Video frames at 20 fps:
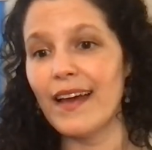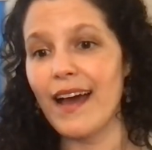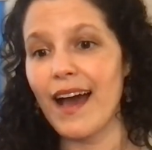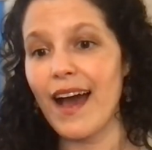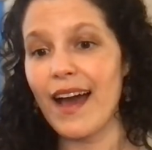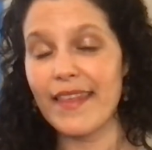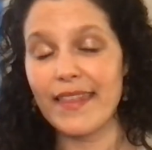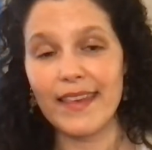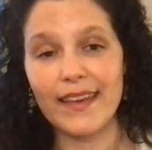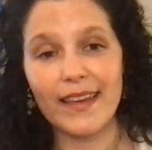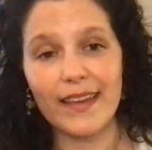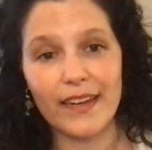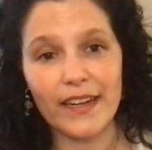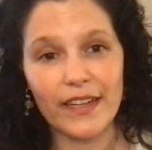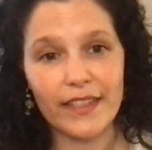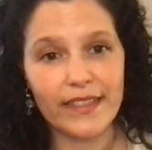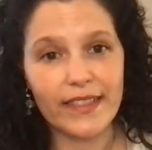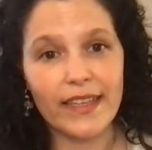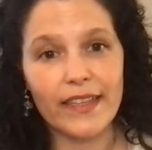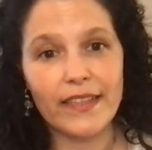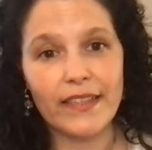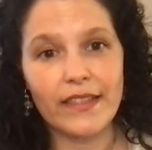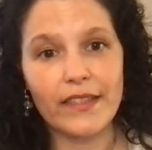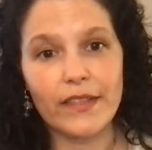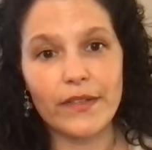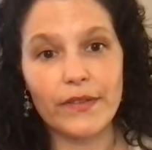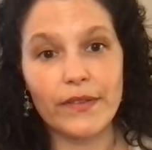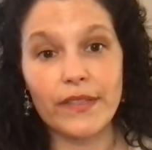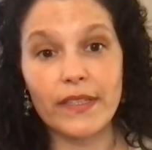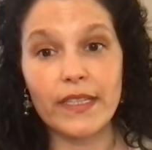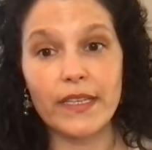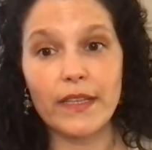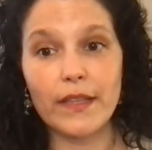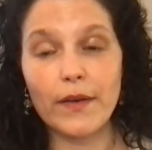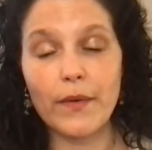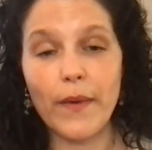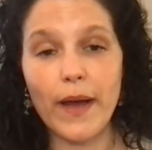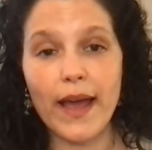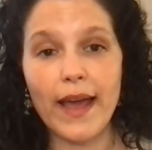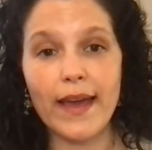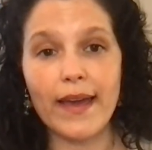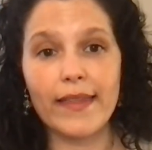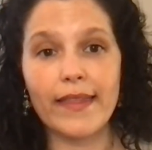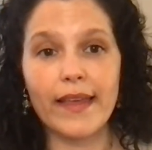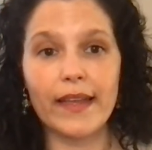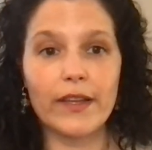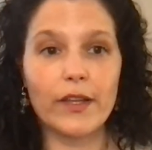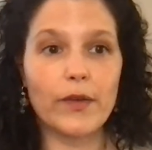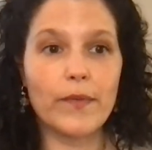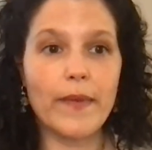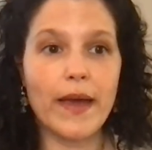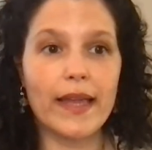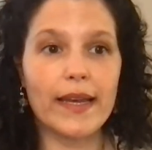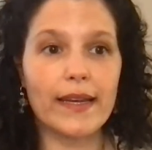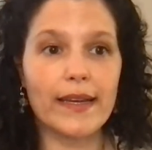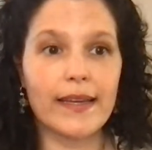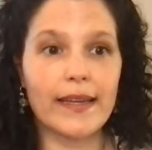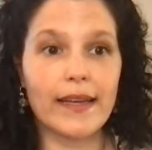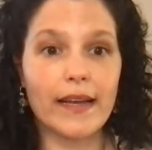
i think it hurts us to see the way that humanity